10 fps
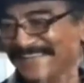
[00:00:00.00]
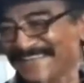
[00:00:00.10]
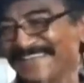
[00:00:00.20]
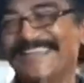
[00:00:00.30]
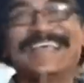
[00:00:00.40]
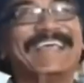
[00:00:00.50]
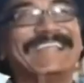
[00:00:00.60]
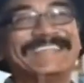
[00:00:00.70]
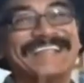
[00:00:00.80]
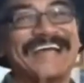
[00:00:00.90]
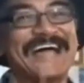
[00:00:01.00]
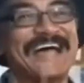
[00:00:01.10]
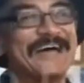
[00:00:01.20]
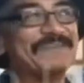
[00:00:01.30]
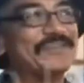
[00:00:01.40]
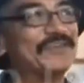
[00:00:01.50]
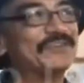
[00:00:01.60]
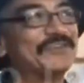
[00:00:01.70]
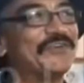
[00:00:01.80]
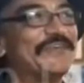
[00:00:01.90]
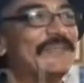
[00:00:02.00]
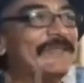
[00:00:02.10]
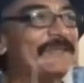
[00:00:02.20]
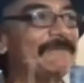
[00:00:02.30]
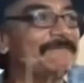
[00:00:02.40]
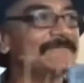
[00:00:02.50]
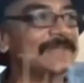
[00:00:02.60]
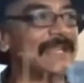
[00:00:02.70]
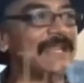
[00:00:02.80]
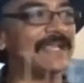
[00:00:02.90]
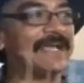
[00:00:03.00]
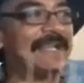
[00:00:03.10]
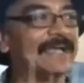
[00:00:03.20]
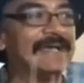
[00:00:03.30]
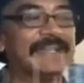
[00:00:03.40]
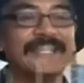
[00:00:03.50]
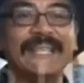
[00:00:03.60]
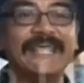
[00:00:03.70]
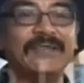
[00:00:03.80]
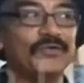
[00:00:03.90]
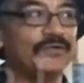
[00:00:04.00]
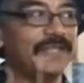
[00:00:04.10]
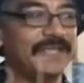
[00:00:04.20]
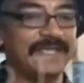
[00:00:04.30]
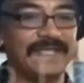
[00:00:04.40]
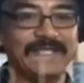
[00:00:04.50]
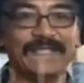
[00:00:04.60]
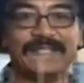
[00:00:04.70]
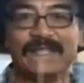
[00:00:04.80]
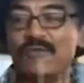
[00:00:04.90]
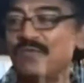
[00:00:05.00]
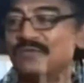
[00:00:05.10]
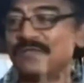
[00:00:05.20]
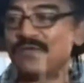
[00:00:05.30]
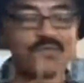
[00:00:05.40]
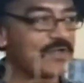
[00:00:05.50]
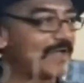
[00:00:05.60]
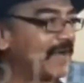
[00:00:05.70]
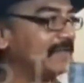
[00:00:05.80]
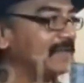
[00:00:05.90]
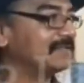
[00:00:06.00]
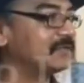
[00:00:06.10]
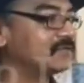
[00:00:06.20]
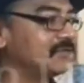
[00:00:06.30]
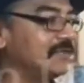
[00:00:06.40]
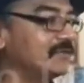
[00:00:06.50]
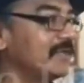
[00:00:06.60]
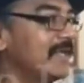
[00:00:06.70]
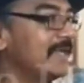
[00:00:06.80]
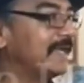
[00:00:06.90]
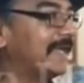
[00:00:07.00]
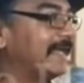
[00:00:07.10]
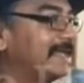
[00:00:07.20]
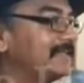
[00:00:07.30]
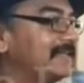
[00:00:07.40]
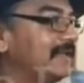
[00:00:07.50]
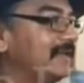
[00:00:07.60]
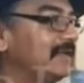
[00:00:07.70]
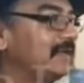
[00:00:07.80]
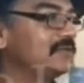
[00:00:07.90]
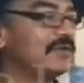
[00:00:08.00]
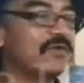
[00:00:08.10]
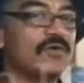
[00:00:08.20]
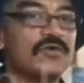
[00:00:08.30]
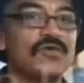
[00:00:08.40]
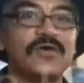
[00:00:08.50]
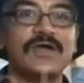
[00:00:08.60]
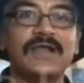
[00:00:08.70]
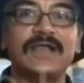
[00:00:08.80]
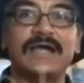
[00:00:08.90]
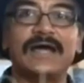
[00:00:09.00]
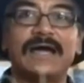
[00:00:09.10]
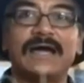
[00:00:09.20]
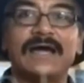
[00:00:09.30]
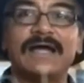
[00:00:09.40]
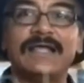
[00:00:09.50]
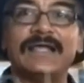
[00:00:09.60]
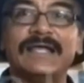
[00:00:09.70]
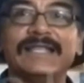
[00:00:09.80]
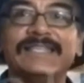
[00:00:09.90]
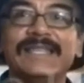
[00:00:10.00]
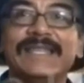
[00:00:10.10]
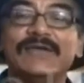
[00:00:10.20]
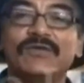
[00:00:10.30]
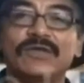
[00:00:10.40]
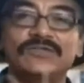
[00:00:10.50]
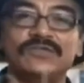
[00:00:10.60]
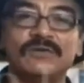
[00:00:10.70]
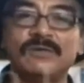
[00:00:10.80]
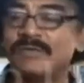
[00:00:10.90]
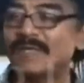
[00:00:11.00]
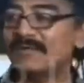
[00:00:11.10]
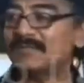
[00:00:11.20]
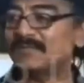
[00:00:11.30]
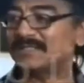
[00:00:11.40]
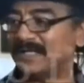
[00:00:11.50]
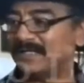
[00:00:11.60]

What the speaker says: 1980s. Also in the waterfalls in Costa Rica. Also I was working in there, and in the Amazon, helicopter took me with another